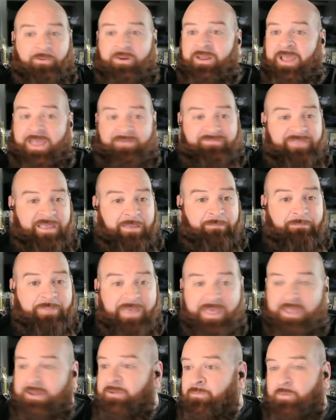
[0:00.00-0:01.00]
Where have they
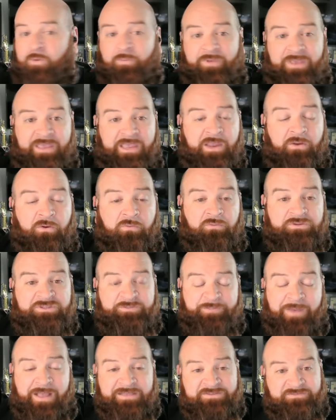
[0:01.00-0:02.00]
been? Will we hear a
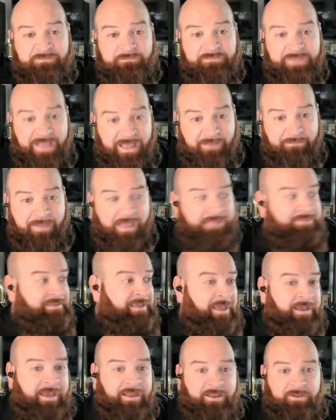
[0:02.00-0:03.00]
response from them? I
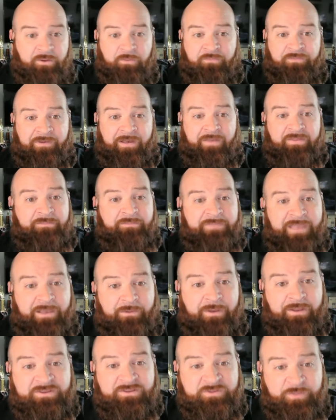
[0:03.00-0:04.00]
think I gotta go follow them
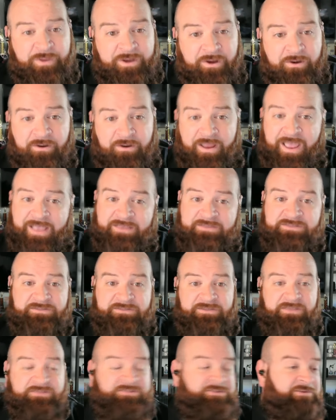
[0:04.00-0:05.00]
now on Twitter,
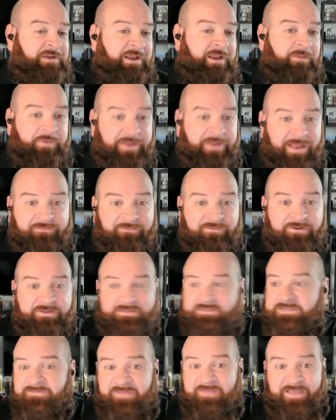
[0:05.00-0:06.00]
X, Instagram, whatever,
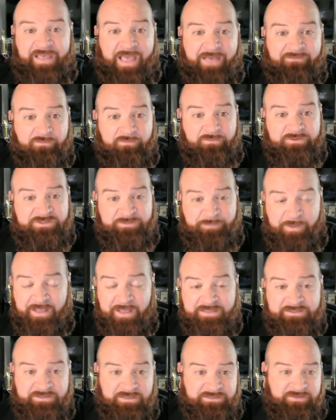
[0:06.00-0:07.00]
to see if they have a
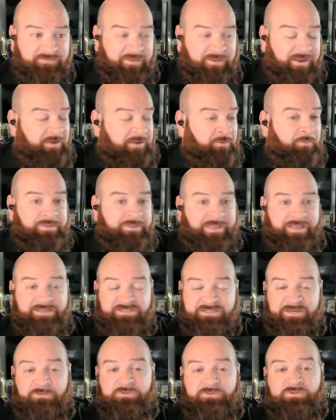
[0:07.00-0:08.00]
response. Because if they're gonna win like
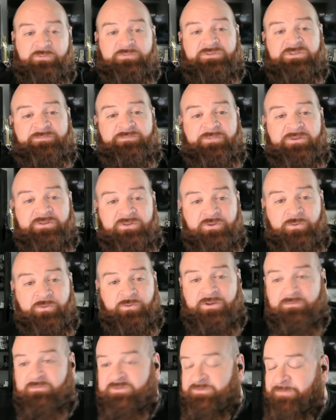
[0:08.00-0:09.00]
Sheryl Swoopes has been
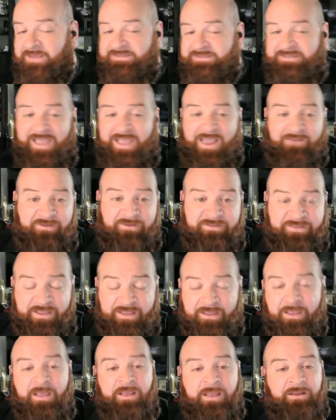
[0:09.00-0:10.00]
doing in response to
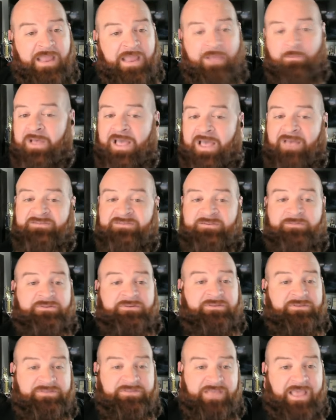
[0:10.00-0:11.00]
everything, they will have
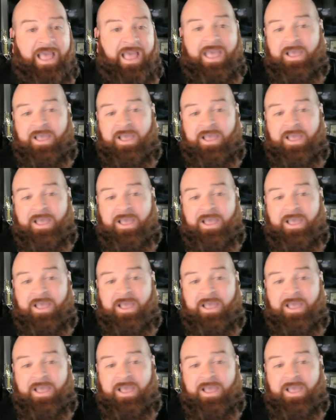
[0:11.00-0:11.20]
something to say.